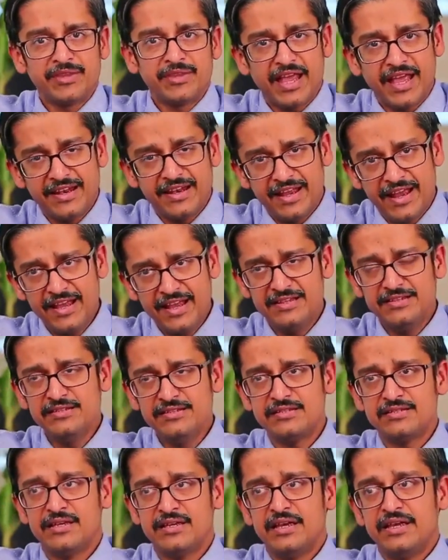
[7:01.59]
and
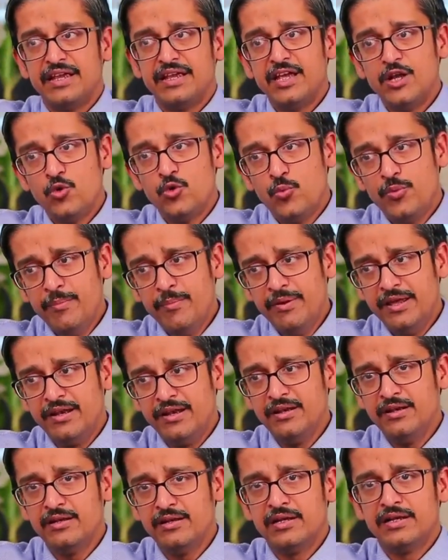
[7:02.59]
hence, in
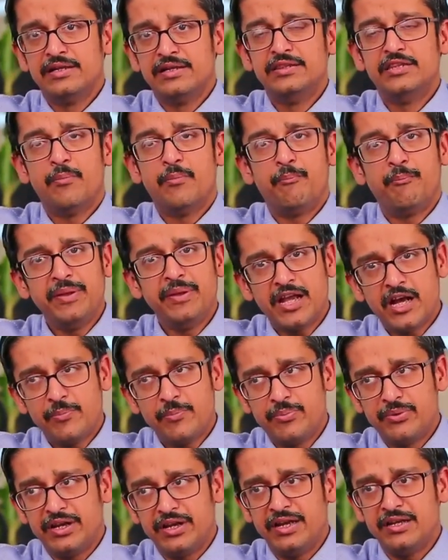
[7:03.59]
women, the
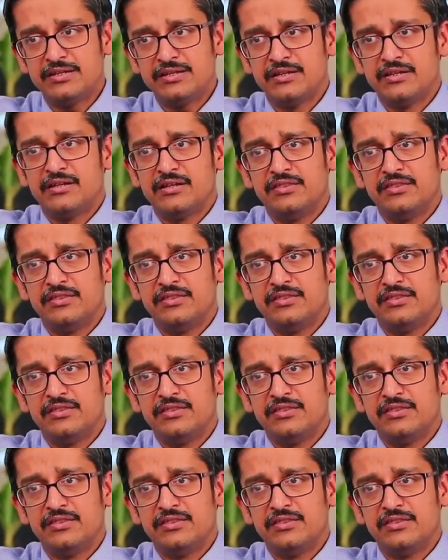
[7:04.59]
pickup rate,